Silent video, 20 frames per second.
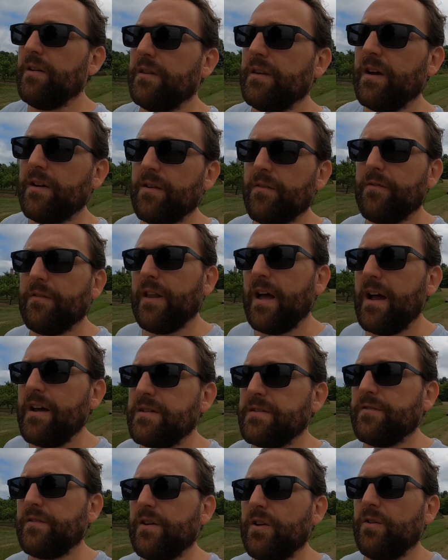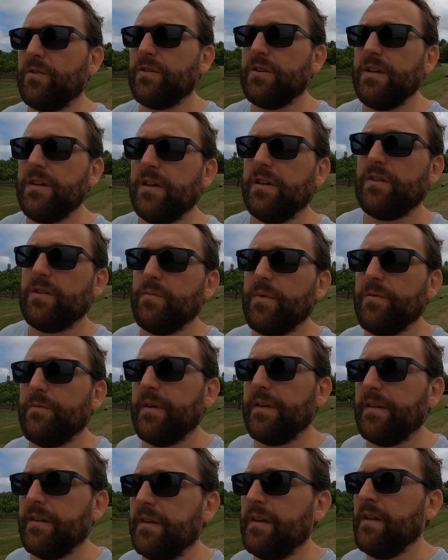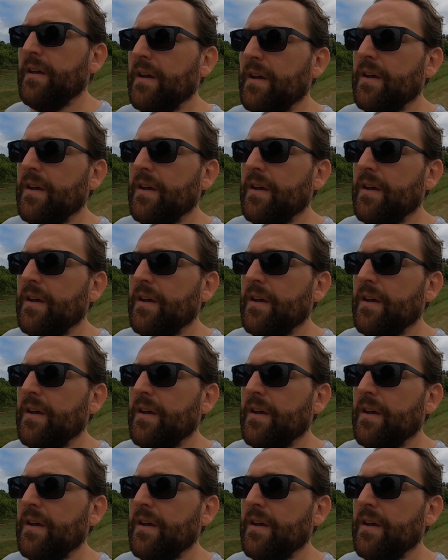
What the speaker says: ton of lines of code needed to be written